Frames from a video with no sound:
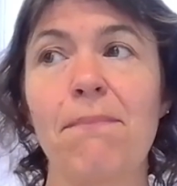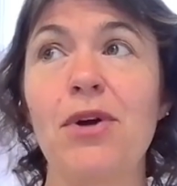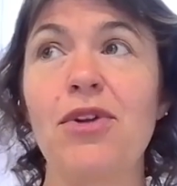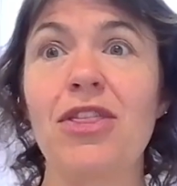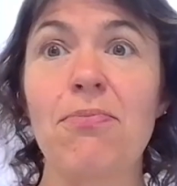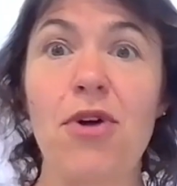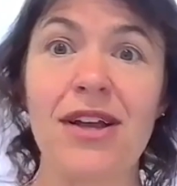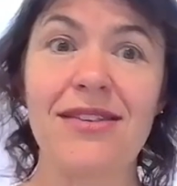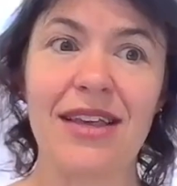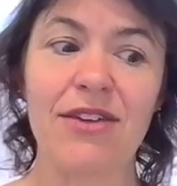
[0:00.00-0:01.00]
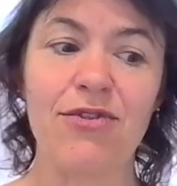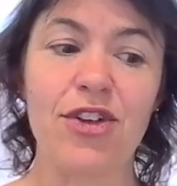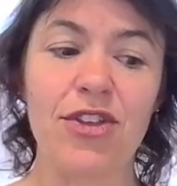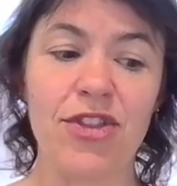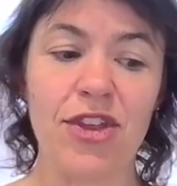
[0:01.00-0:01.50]
building the pricing for
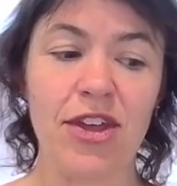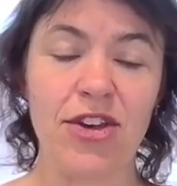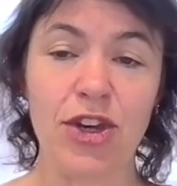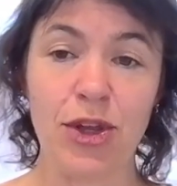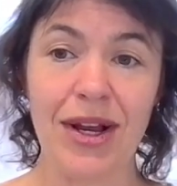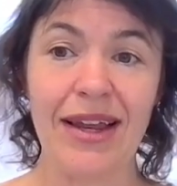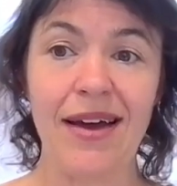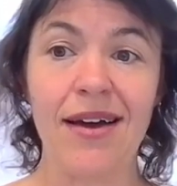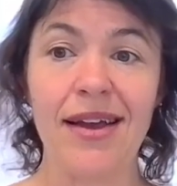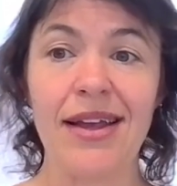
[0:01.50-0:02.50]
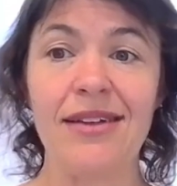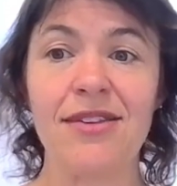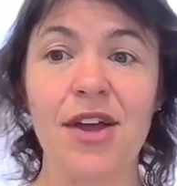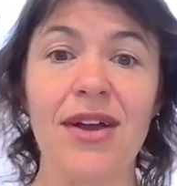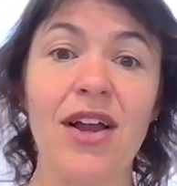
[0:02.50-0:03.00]
the nuclear is
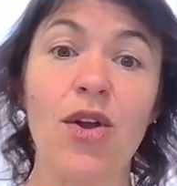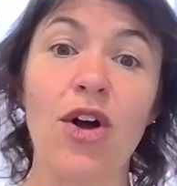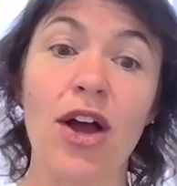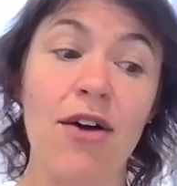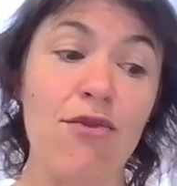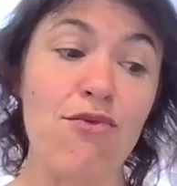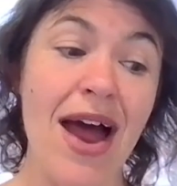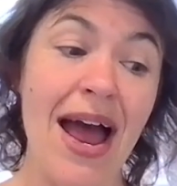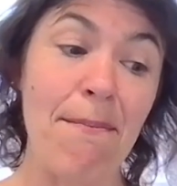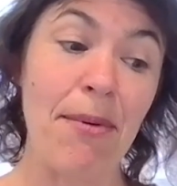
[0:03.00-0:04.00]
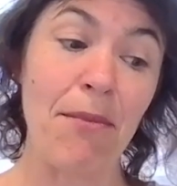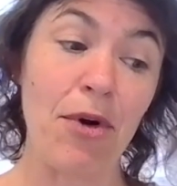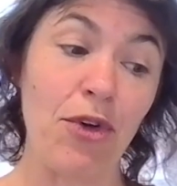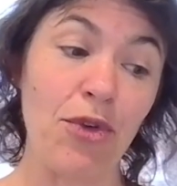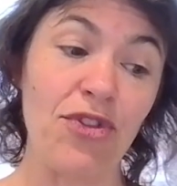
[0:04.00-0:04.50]
going along a RAB
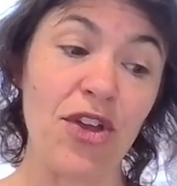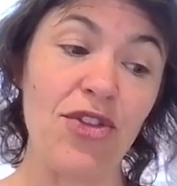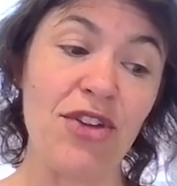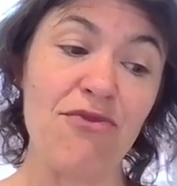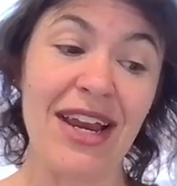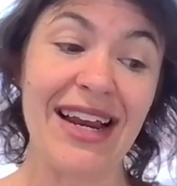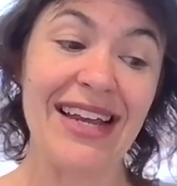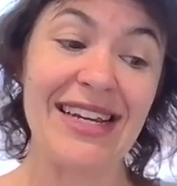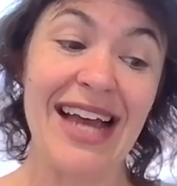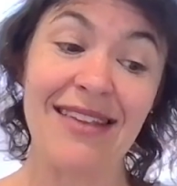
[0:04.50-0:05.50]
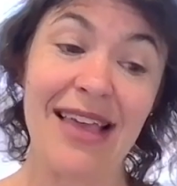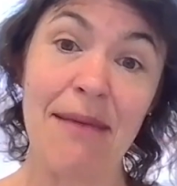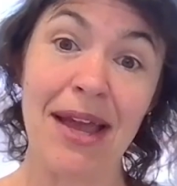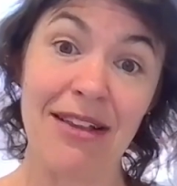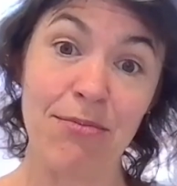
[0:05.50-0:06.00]
model, so the regulated asset base